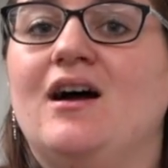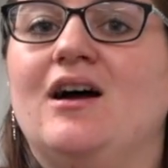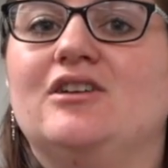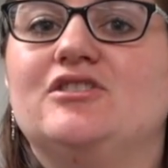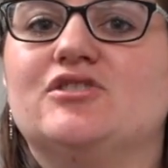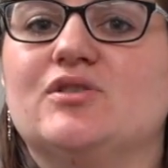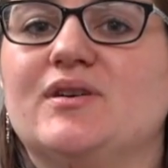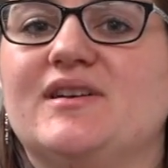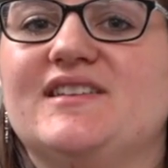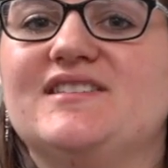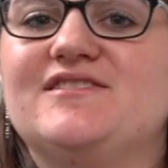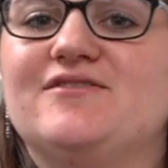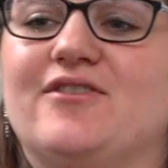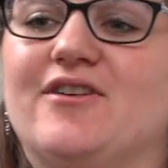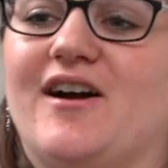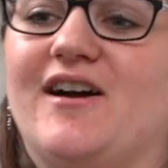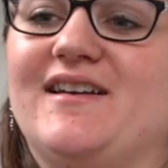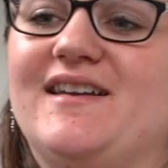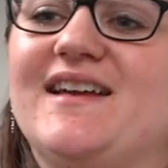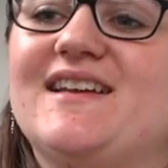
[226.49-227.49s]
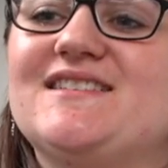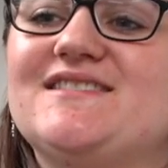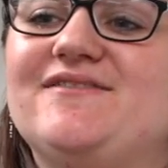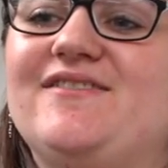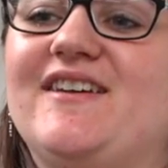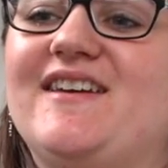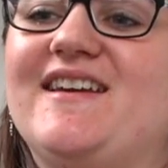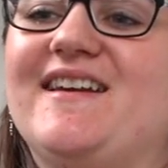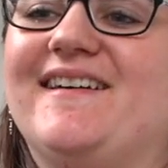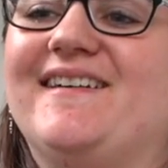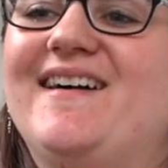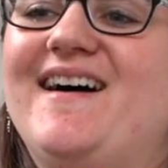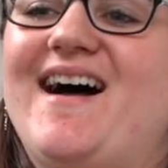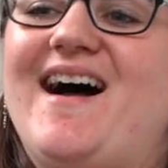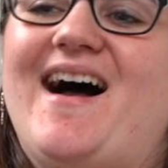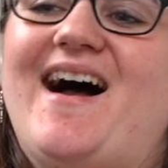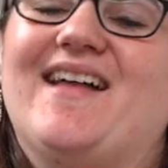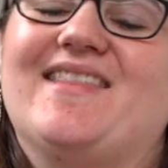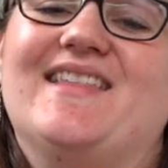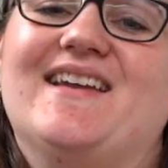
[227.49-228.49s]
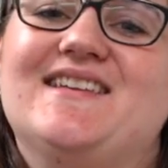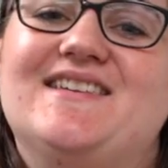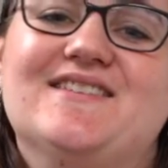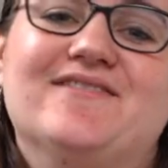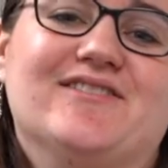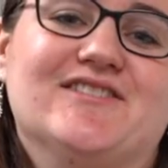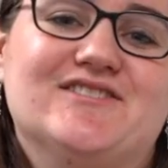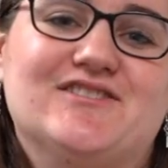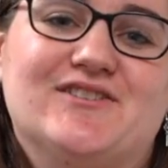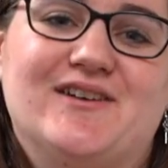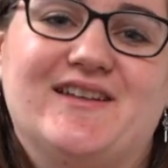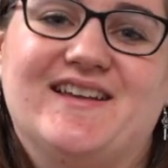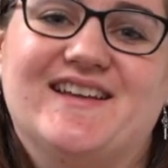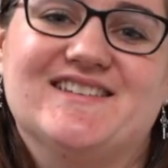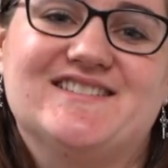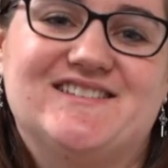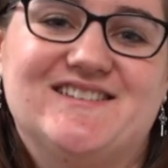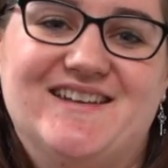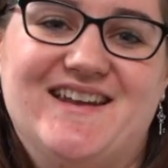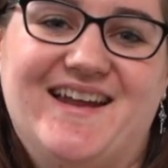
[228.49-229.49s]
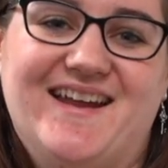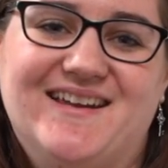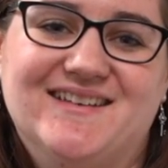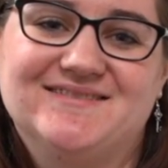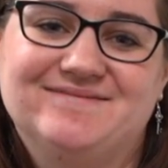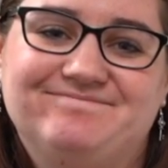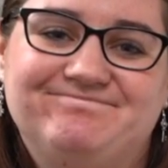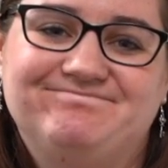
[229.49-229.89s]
Join us for our next video. Thank you for joining us today.